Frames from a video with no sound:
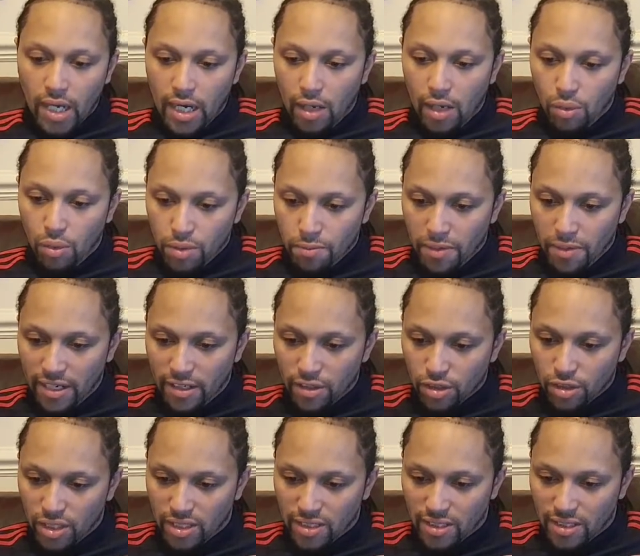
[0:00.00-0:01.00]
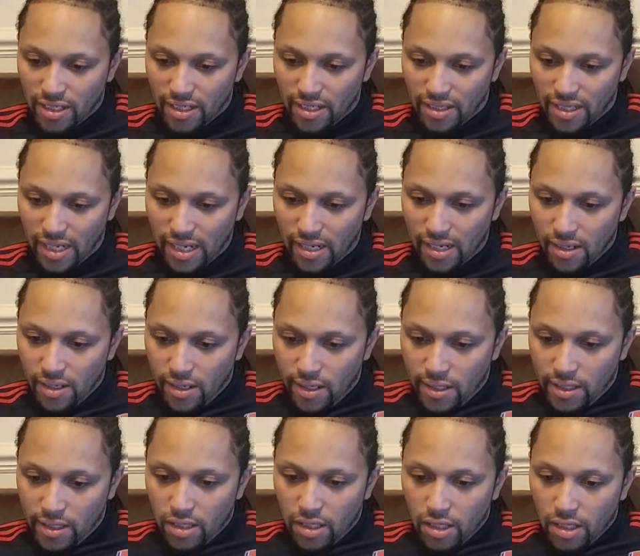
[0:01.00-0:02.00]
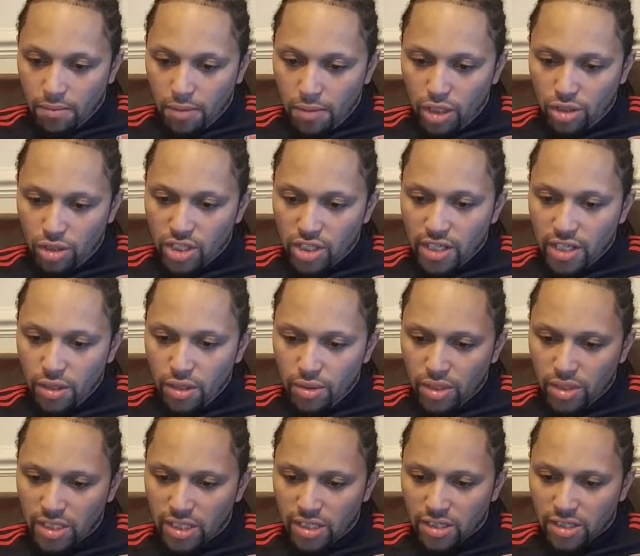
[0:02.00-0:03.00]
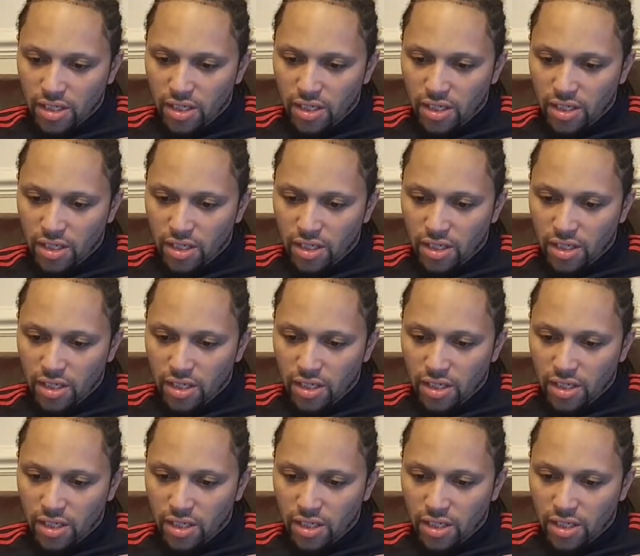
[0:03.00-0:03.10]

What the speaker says: I would be interested in that. Ozzy Gunner says,